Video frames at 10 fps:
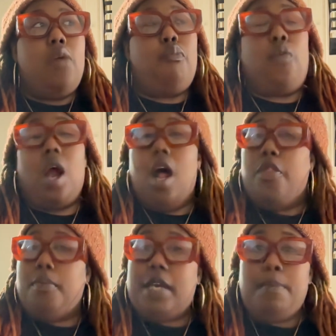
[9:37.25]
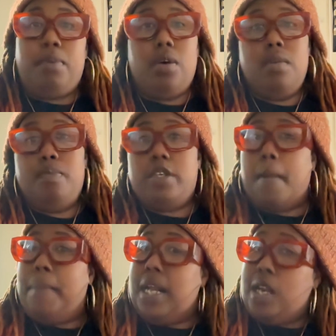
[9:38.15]
For other people,
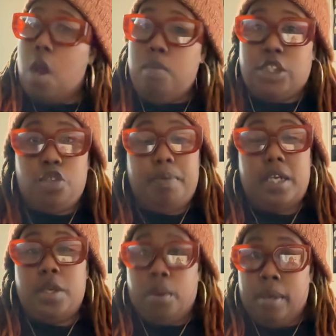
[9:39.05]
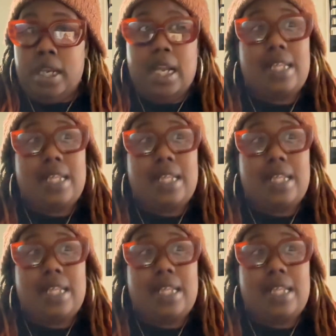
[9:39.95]
depending on what you've been doing,